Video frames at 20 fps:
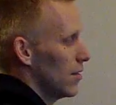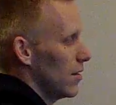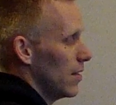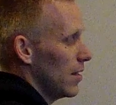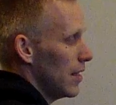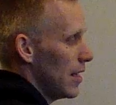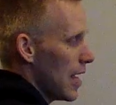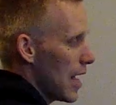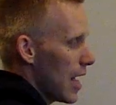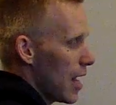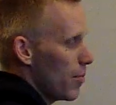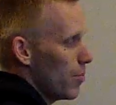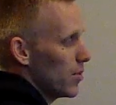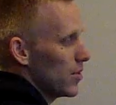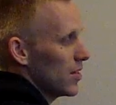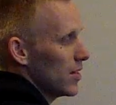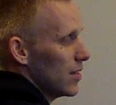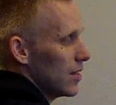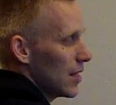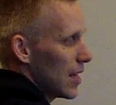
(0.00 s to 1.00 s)
the
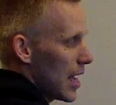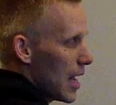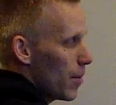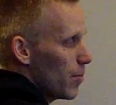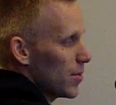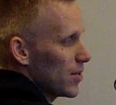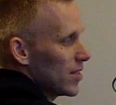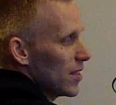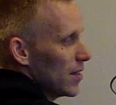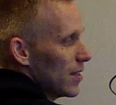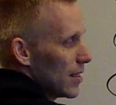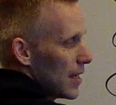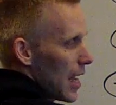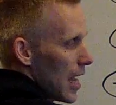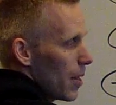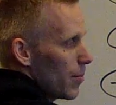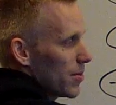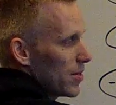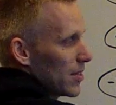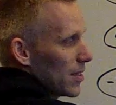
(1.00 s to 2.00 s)
opposite, the opposite, the
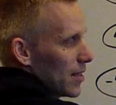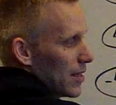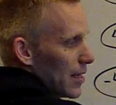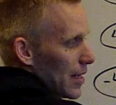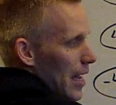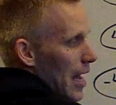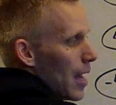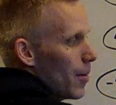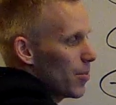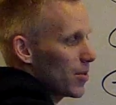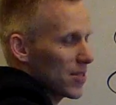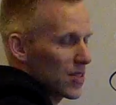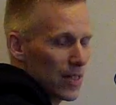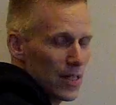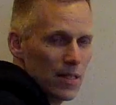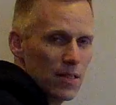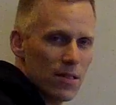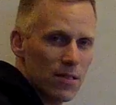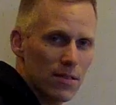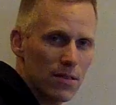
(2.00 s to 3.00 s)
opposite, the
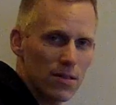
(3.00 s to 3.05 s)
opposite,